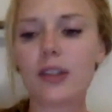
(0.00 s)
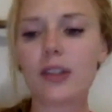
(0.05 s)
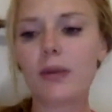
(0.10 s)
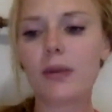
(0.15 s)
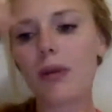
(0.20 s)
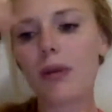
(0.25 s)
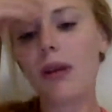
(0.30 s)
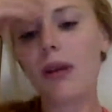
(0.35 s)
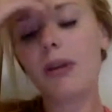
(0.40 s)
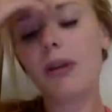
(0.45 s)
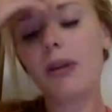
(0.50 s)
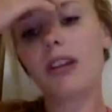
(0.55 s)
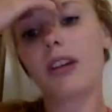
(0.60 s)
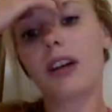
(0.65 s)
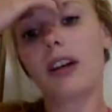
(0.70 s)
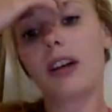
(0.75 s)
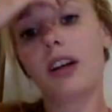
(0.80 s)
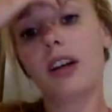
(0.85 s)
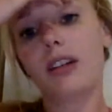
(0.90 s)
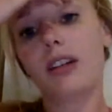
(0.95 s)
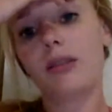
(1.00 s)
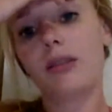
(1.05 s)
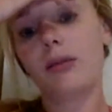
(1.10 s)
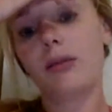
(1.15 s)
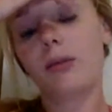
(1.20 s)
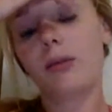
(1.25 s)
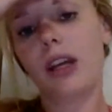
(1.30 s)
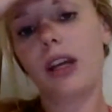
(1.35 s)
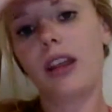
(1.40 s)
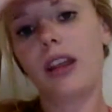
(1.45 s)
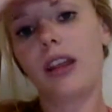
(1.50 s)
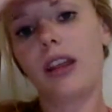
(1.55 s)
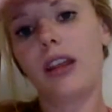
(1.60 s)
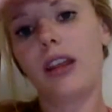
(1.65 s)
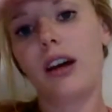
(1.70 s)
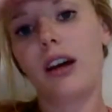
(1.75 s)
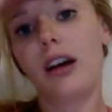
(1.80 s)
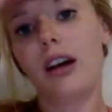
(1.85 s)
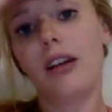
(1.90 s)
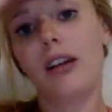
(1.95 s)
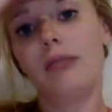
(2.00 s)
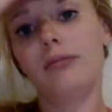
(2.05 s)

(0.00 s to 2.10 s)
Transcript: with what we learned with um,